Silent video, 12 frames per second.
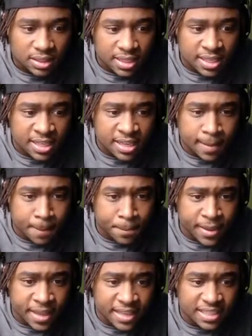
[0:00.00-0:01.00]
He
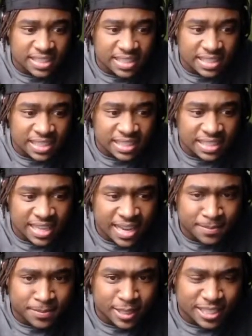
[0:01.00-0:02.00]
pick sticks
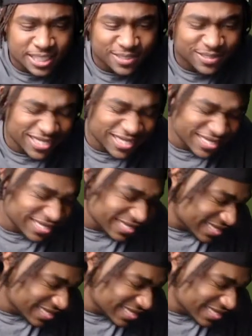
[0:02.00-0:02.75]
that bitch, bro.